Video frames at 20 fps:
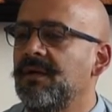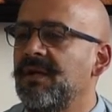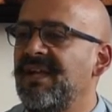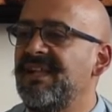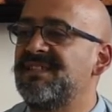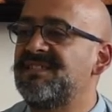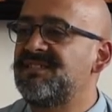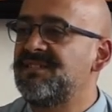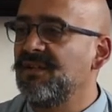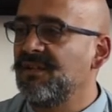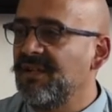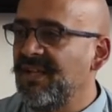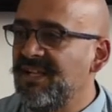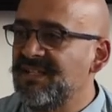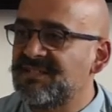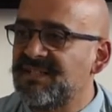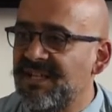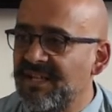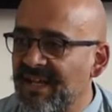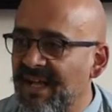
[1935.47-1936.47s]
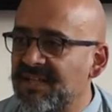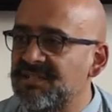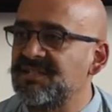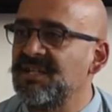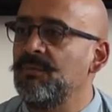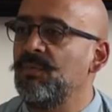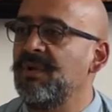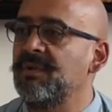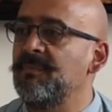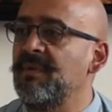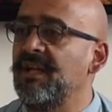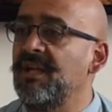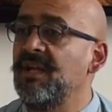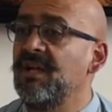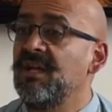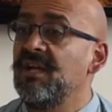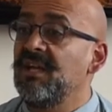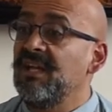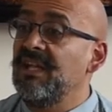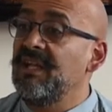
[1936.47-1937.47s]
He's connecting with me.
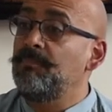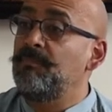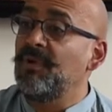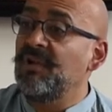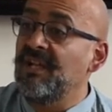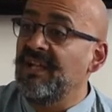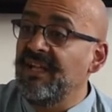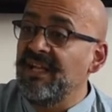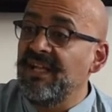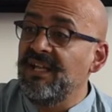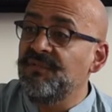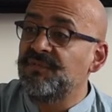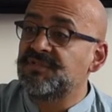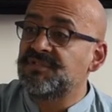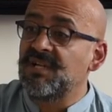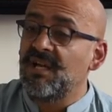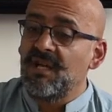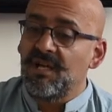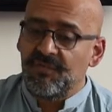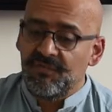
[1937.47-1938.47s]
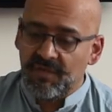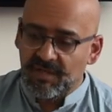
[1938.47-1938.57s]
He believes